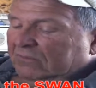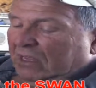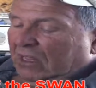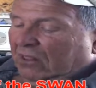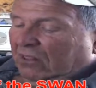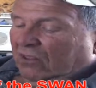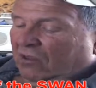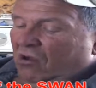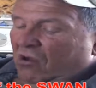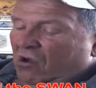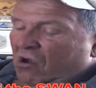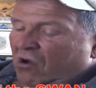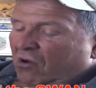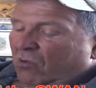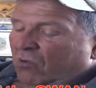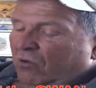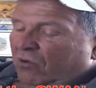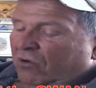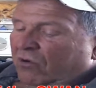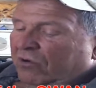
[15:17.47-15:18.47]
A long
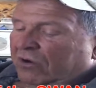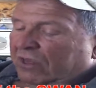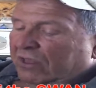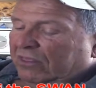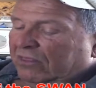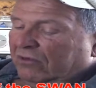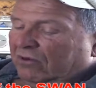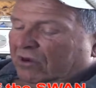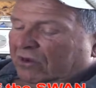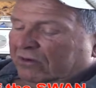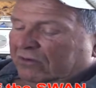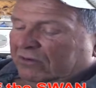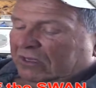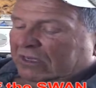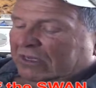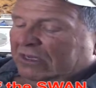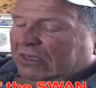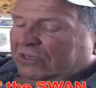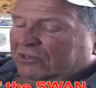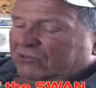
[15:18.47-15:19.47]
word, he thought.
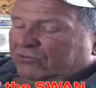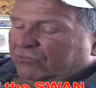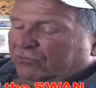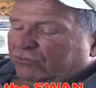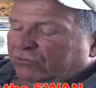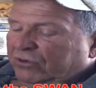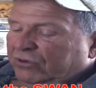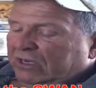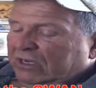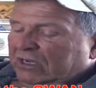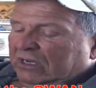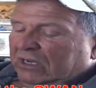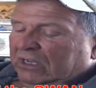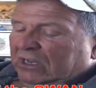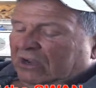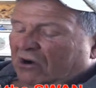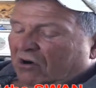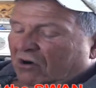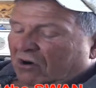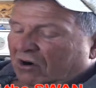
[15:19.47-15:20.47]
It's really
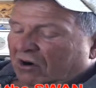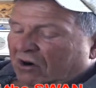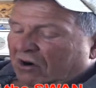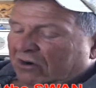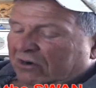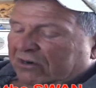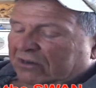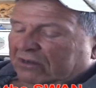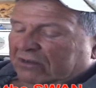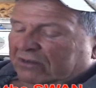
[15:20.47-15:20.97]
hard.